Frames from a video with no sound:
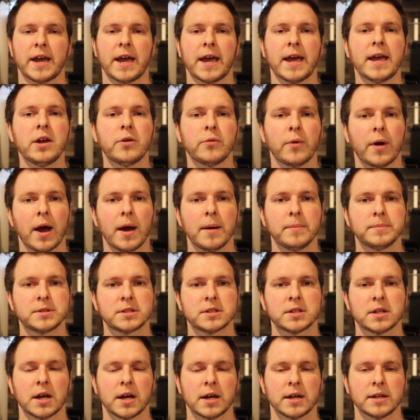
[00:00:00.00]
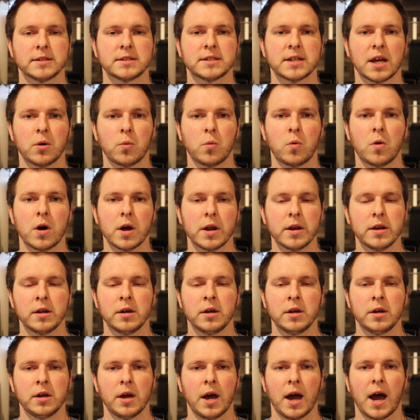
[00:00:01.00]
get 8 reps on set 1,
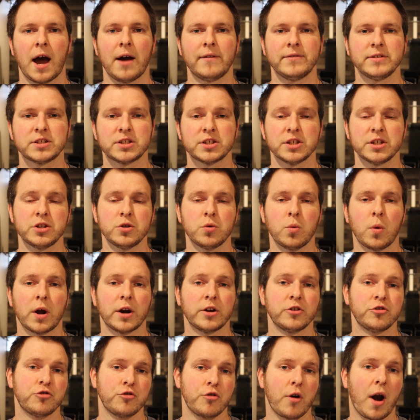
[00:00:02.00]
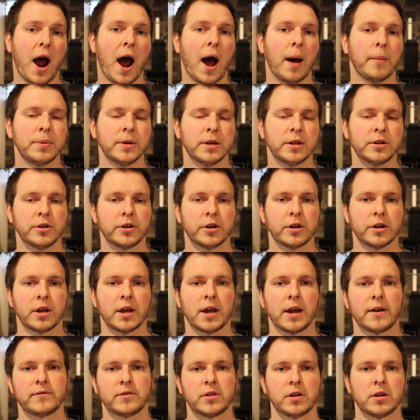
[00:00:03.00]
obviously you want to drop, and you're going to
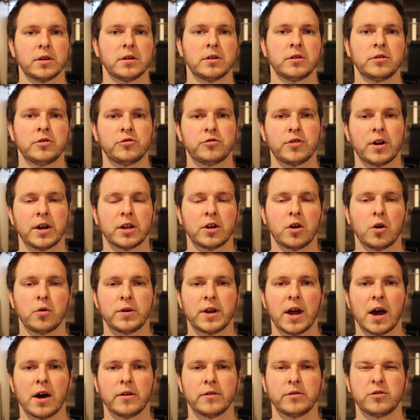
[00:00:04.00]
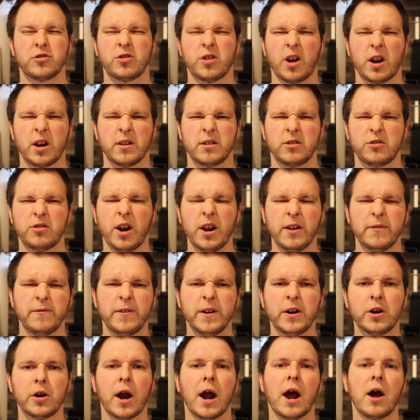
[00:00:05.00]
have to try to go down and try to
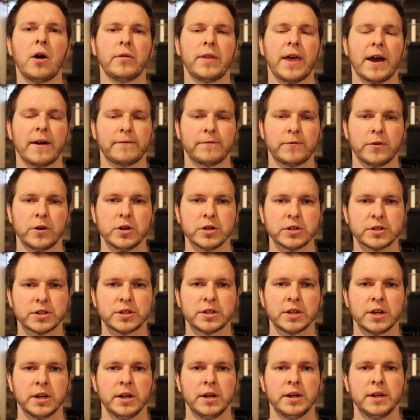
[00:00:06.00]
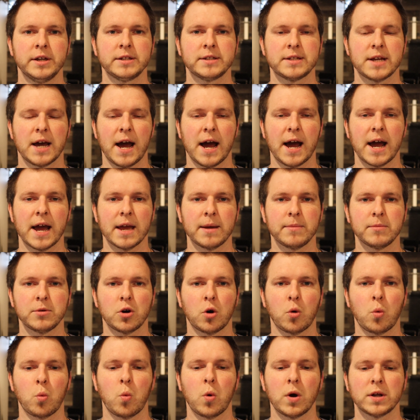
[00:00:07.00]
figure out that first time,
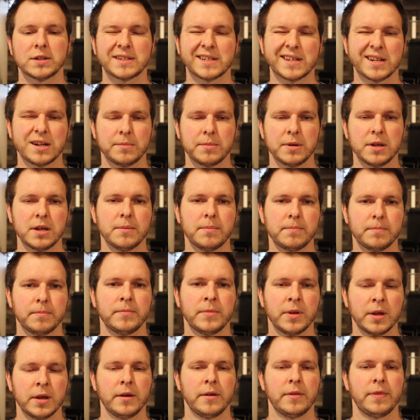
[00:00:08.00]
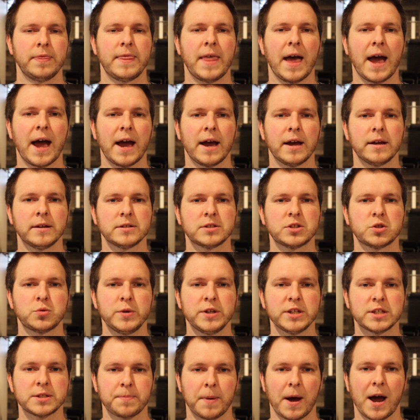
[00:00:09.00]
what's going to be that
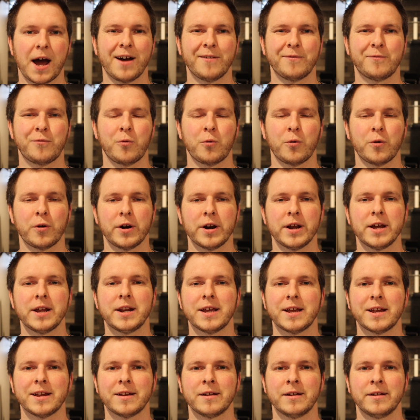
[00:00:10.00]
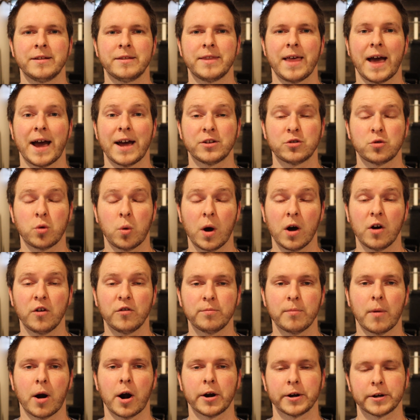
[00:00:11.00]
sweet spot for hitting that
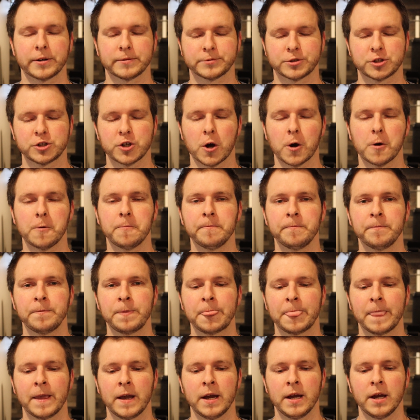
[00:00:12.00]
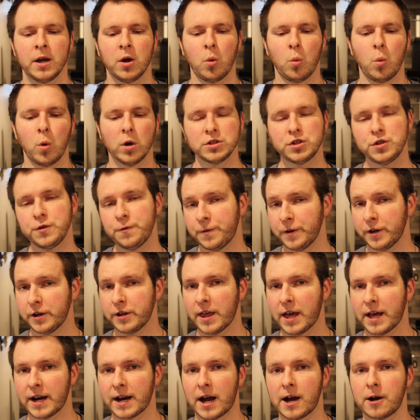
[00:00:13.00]
12 mark. So once you figure
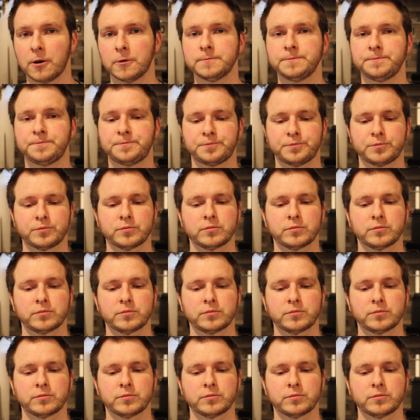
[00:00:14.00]
that out,